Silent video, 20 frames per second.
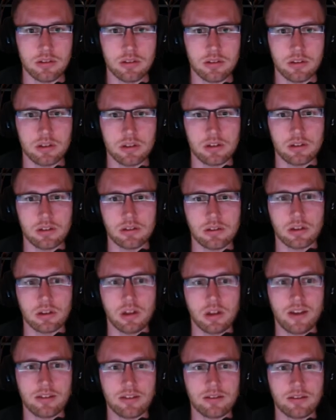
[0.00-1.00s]
the
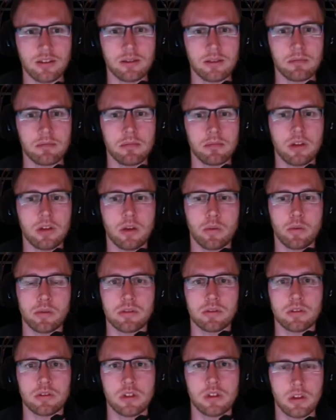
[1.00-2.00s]
last time I
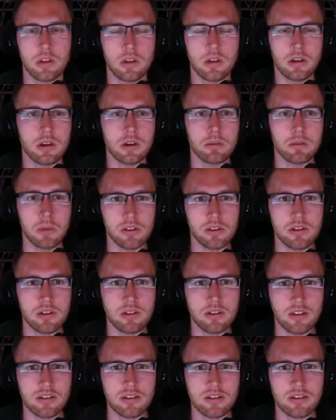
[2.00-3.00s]
was among the
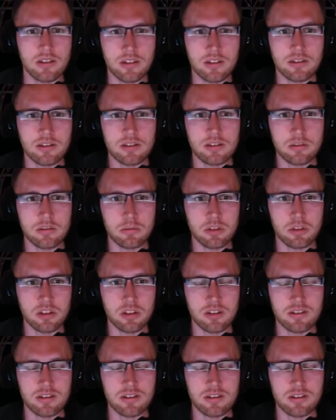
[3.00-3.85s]
Star Citizen community.